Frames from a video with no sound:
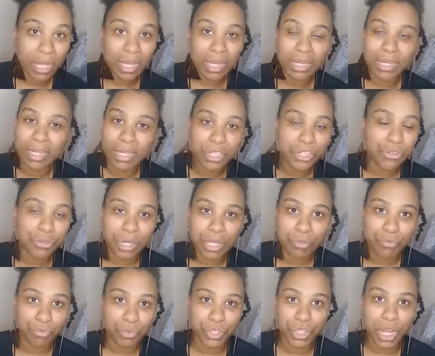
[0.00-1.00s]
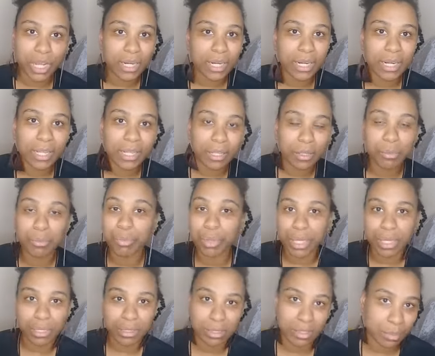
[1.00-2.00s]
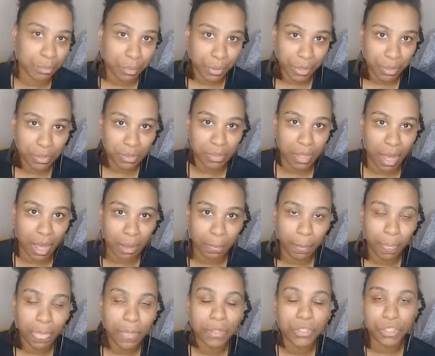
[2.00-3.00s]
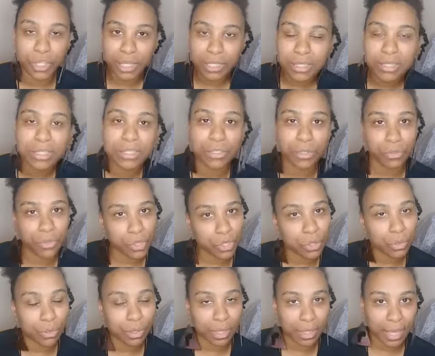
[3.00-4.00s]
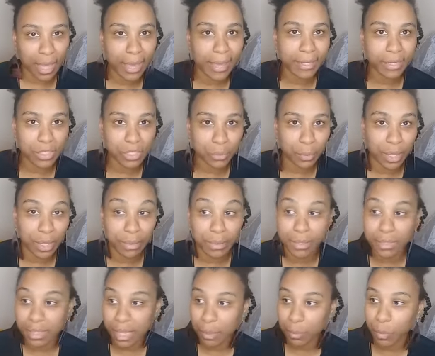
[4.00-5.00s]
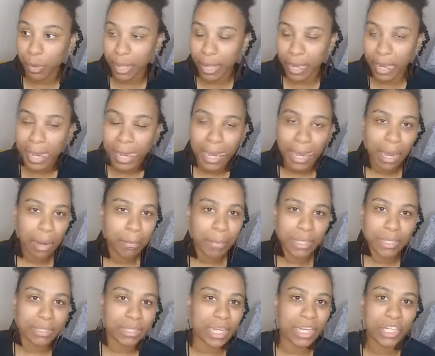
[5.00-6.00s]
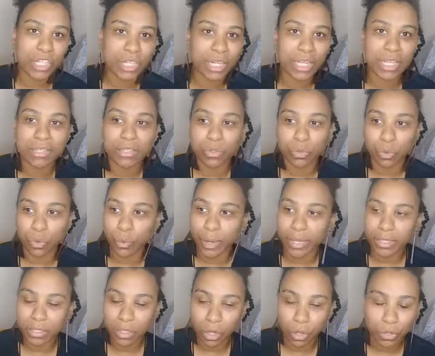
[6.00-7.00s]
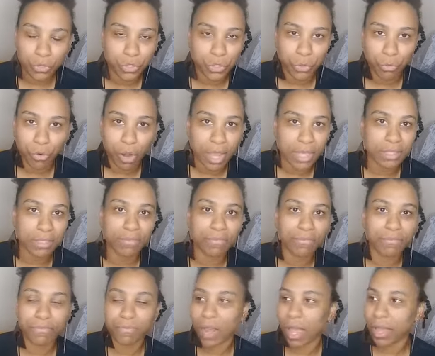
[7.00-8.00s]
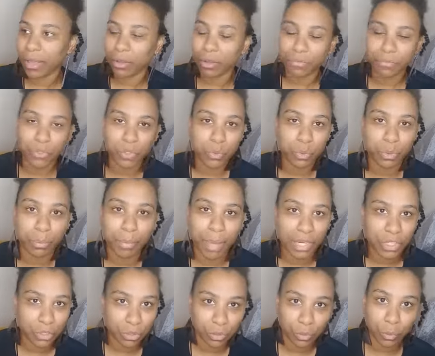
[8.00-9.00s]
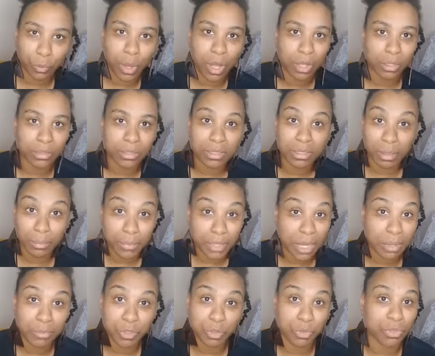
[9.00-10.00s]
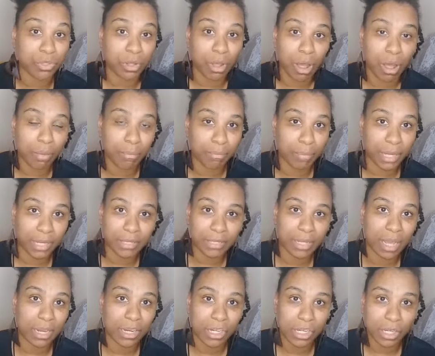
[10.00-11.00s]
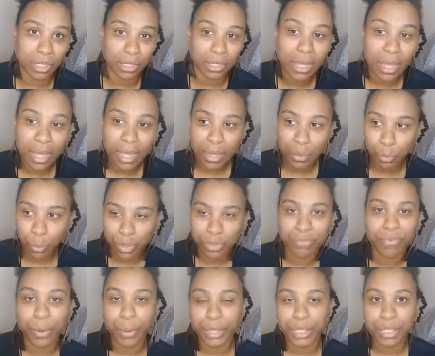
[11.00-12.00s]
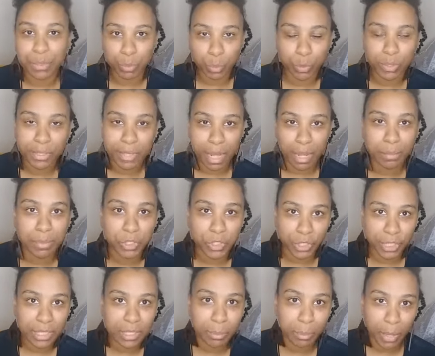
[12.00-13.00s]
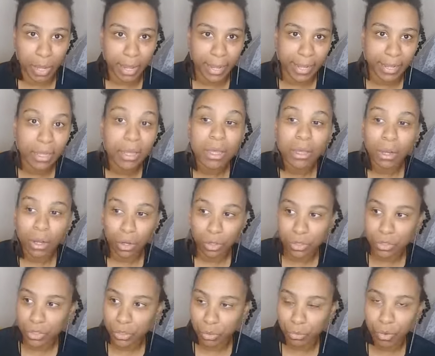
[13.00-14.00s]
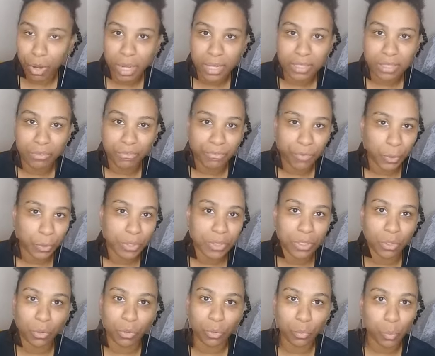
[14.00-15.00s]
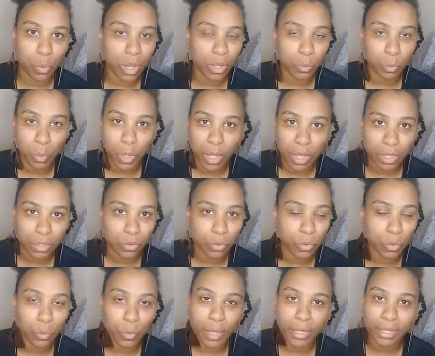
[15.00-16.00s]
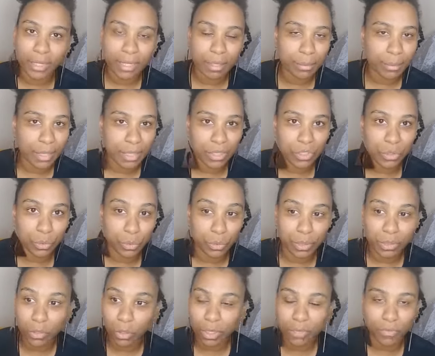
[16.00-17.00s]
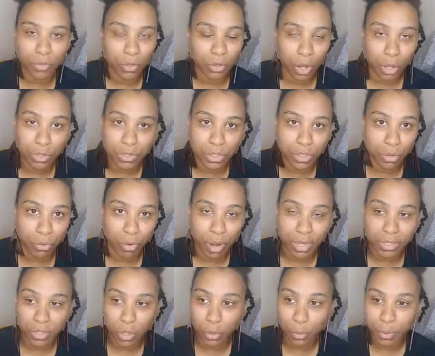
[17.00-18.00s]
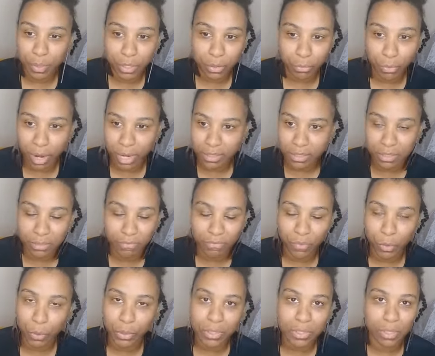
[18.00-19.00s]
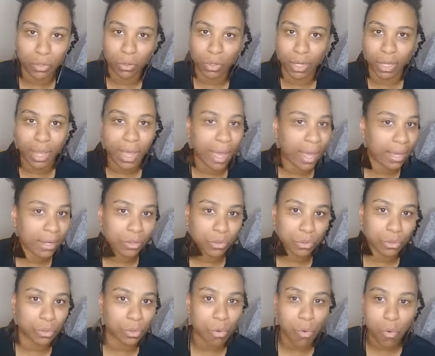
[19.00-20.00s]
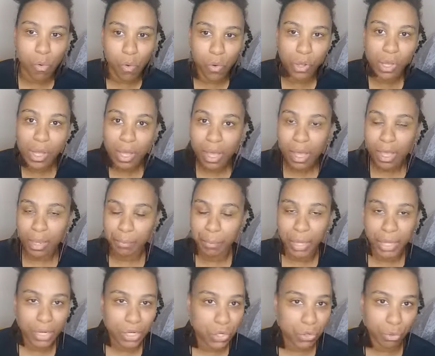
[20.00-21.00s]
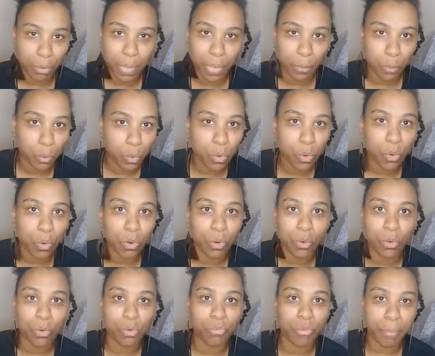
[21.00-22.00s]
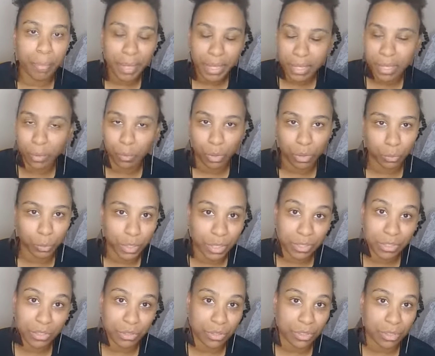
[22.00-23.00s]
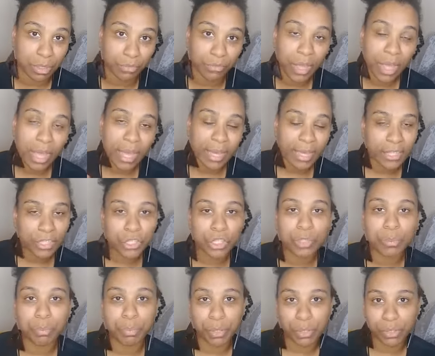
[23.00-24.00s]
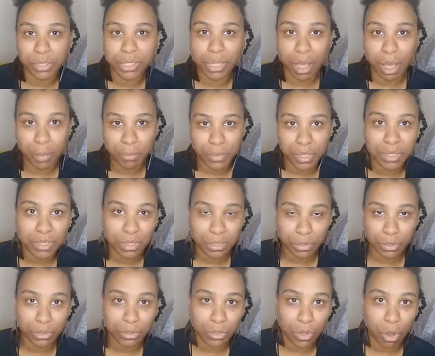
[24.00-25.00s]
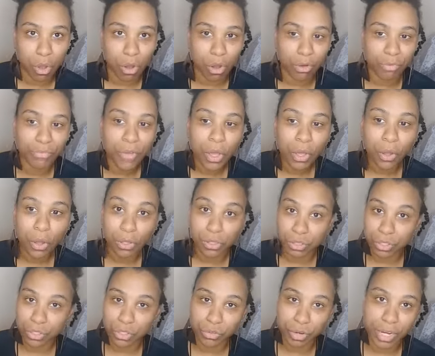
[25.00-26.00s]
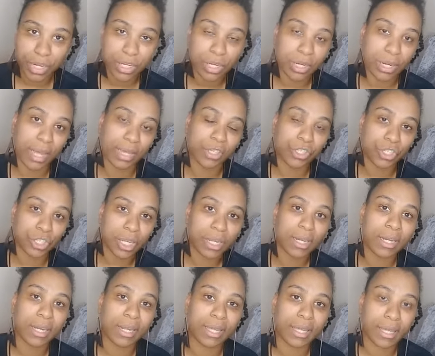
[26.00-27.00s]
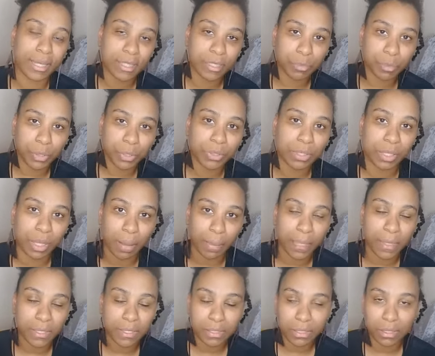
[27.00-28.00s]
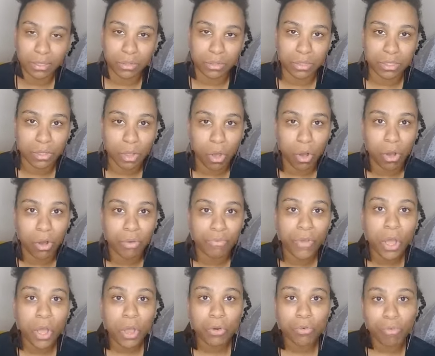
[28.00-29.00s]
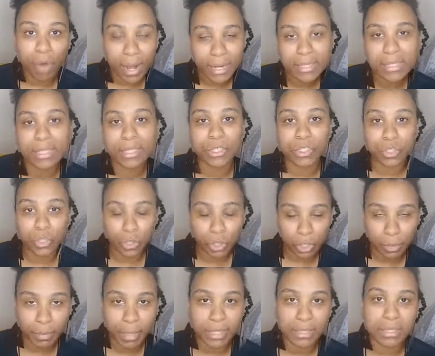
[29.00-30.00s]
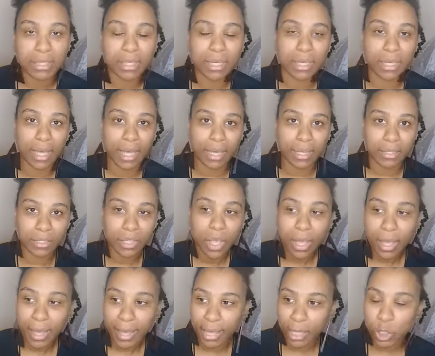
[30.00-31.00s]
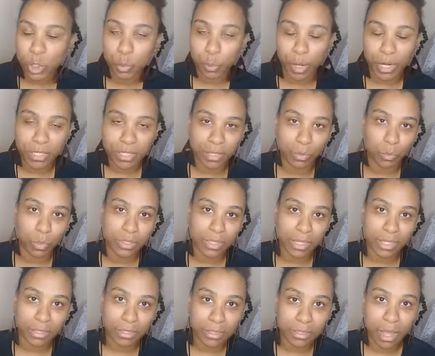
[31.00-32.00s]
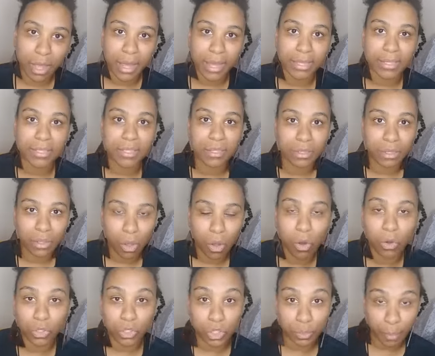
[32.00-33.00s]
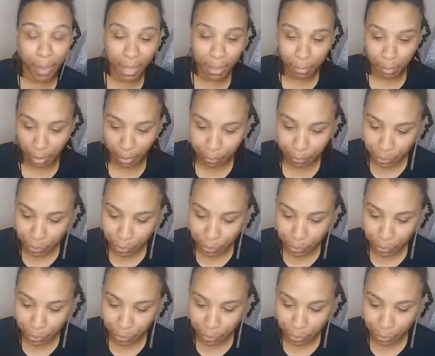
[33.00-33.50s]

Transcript: Literally, journaling can be as simple as that, just so that you can get into it. In the same way, meditation isn't always closing your eyes and flying off into a magical world. Sometimes you start meditation with very small steps, just by closing your eyes and focusing on one word or one image, or not even closing your eyes, open your eyes and focusing on a candle or a picture on the wall, or repeating one word to yourself. It's just building up the skills of concentration, and journaling is building up the skills of writing and documenting and expressing what's inside onto paper.